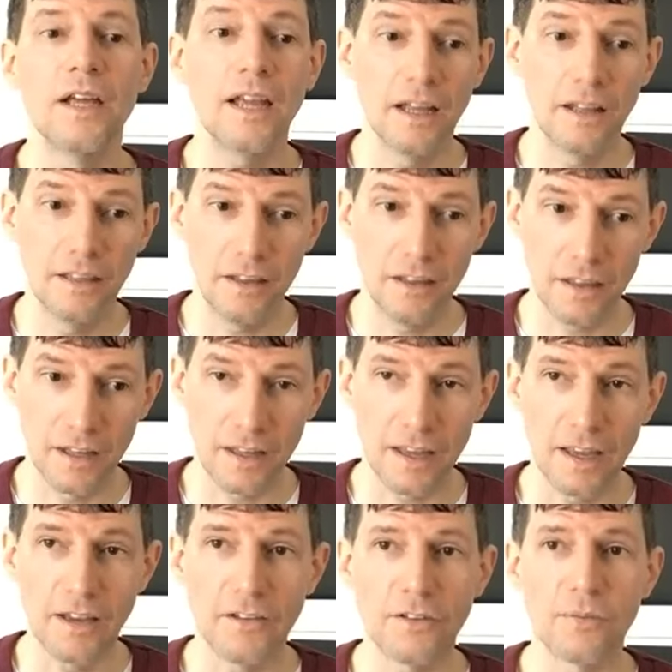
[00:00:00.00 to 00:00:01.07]
In the
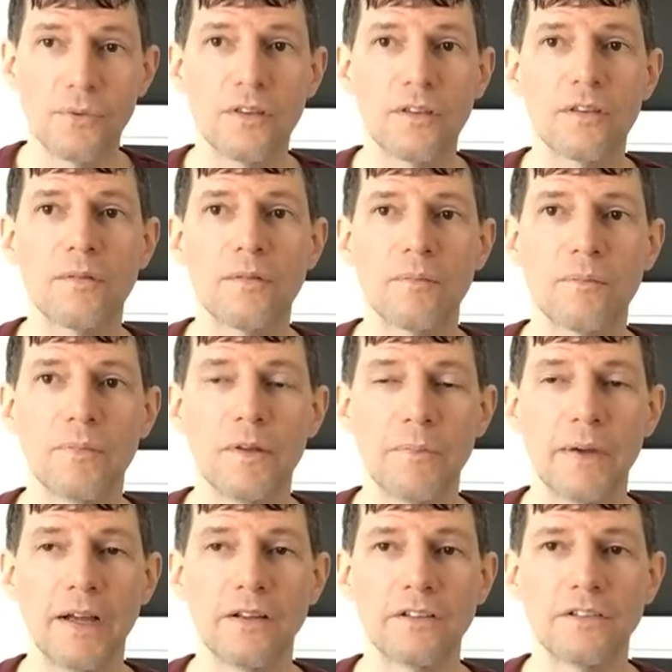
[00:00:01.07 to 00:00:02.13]
case with the
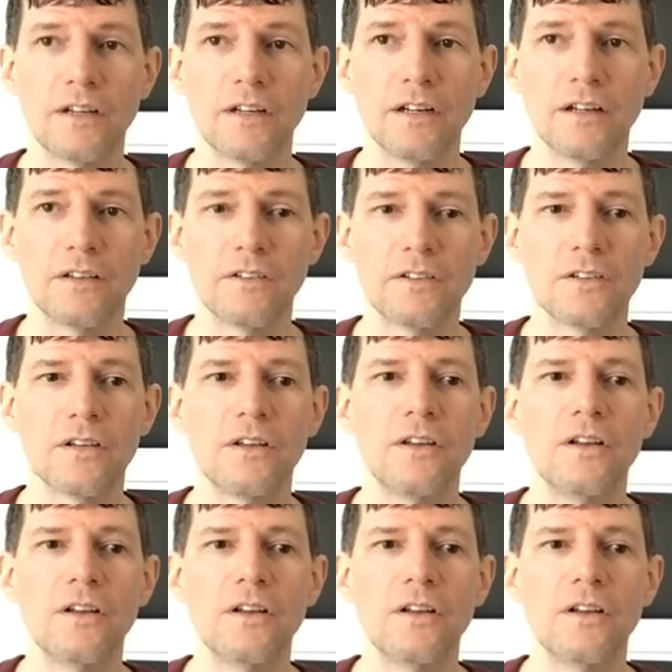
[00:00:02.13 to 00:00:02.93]
Palestinians,